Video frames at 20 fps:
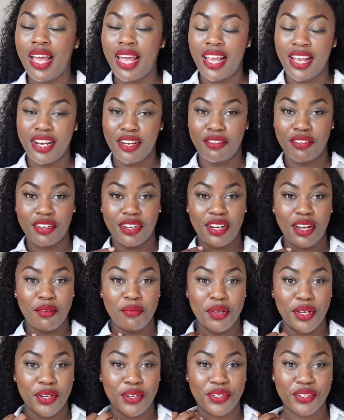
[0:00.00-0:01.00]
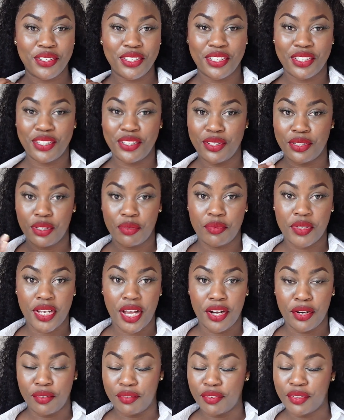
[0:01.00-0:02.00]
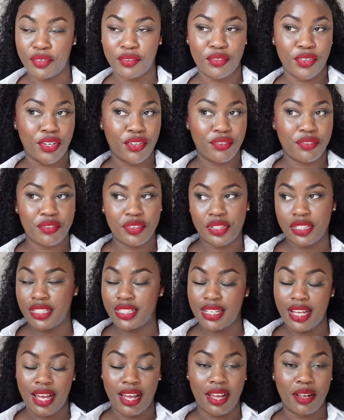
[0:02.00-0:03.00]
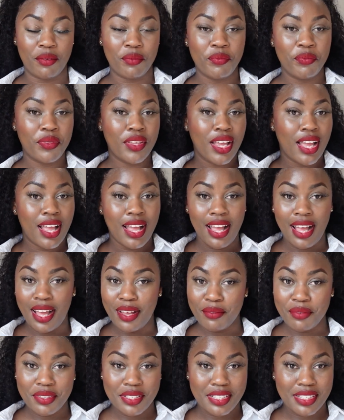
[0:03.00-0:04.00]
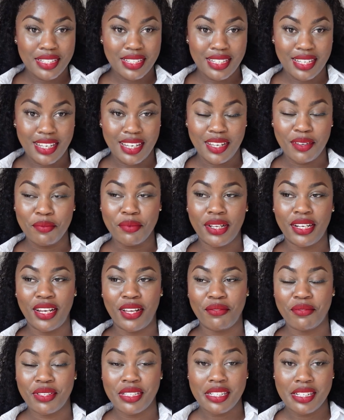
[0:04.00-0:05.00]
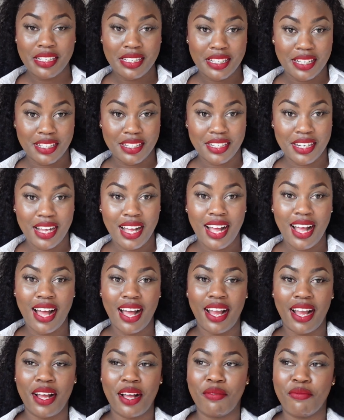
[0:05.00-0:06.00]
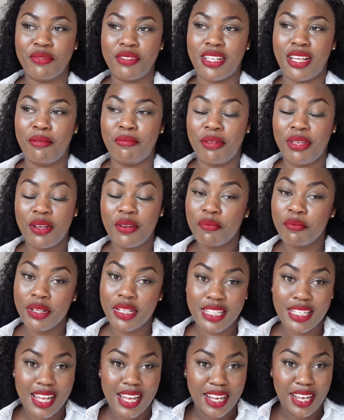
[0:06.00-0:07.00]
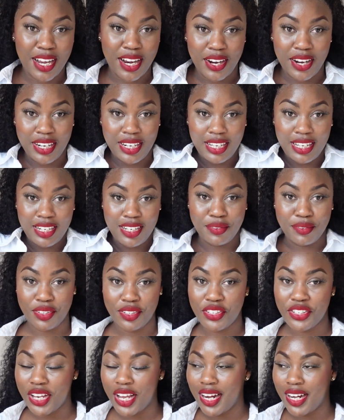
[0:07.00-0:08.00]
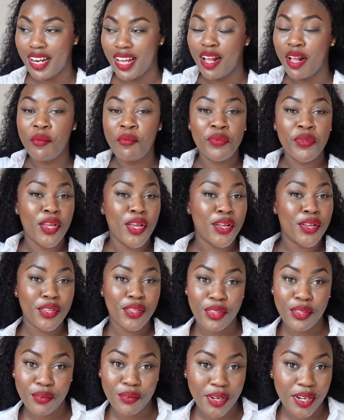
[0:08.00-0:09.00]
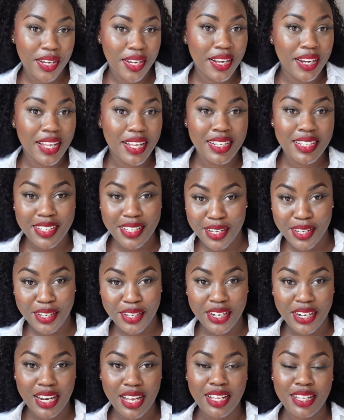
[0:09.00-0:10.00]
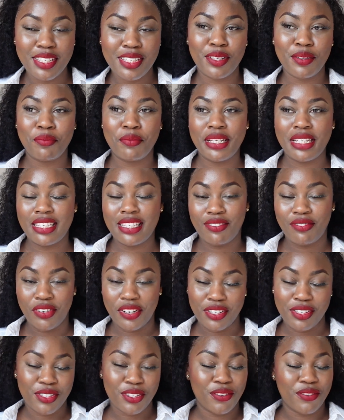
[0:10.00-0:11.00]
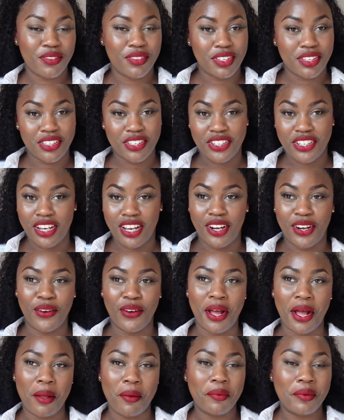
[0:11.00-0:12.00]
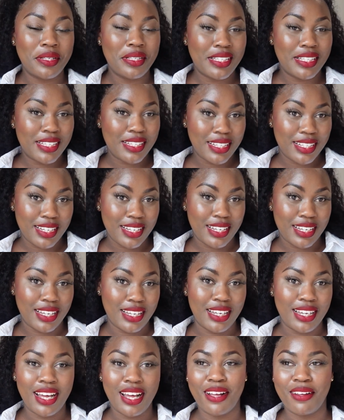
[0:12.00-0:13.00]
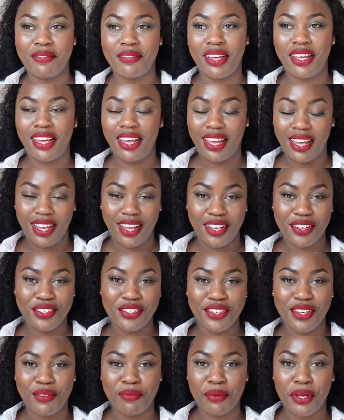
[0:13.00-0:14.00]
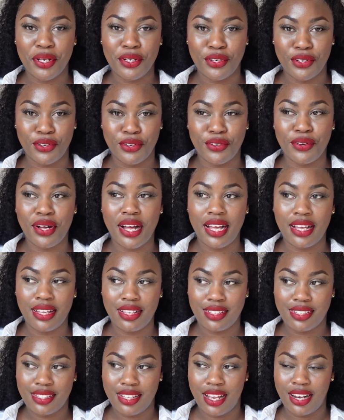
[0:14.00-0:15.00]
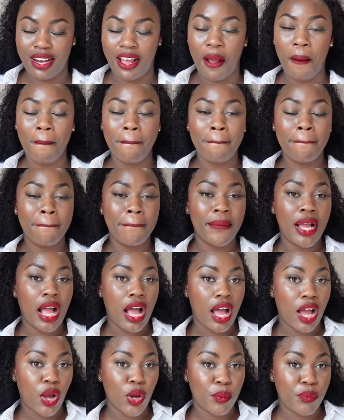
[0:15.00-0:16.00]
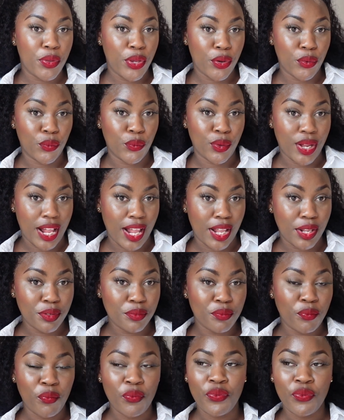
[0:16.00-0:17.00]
And if you're coming across this YouTube channel for the very first time, hi bestie, my name is Natasha. I am Zambian, but I currently live in China. To the regulars, the best friends of this channel, hi bestie, hi my Ange, hi my doe, hi Kisana. I hope you're well.